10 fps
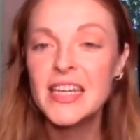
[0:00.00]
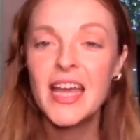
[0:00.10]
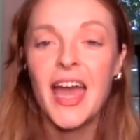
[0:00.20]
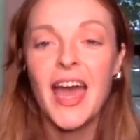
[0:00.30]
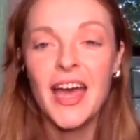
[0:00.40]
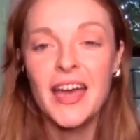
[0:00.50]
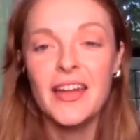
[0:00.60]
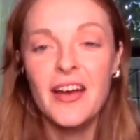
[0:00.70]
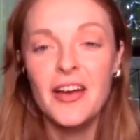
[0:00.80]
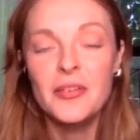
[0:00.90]
And
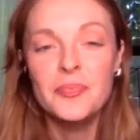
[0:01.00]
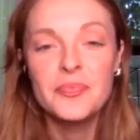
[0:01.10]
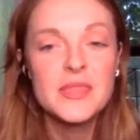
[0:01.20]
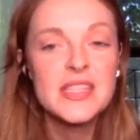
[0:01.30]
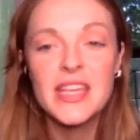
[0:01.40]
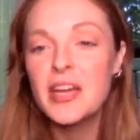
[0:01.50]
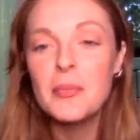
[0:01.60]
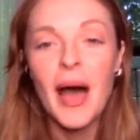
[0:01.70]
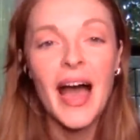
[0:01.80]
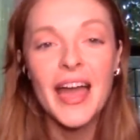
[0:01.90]

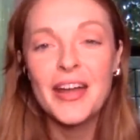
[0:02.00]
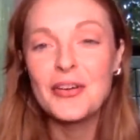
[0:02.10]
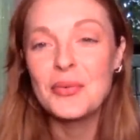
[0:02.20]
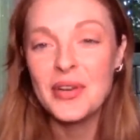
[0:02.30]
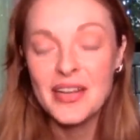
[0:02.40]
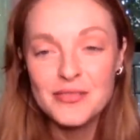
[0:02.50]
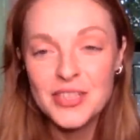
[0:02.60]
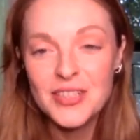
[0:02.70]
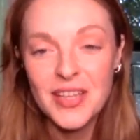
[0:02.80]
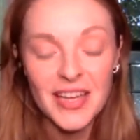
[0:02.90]
TMI or
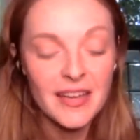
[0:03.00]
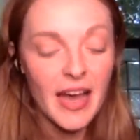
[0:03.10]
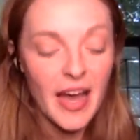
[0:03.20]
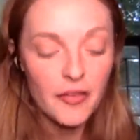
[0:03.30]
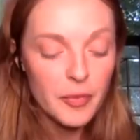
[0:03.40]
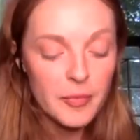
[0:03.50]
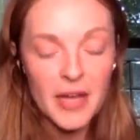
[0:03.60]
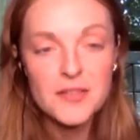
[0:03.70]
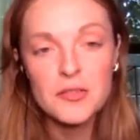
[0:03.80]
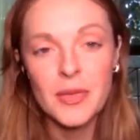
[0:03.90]
whatever, like I've been
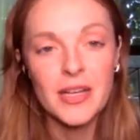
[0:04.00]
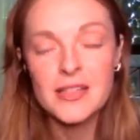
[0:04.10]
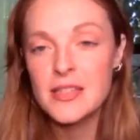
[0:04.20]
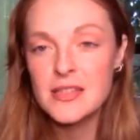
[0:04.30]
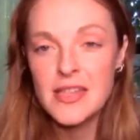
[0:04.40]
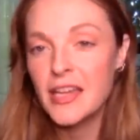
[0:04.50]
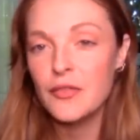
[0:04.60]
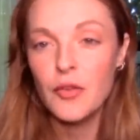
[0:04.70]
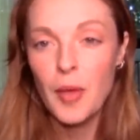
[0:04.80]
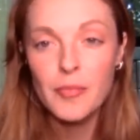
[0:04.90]
masturbating since I can
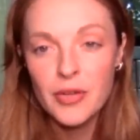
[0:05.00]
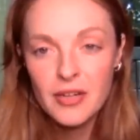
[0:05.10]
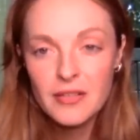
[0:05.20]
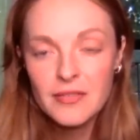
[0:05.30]
remember,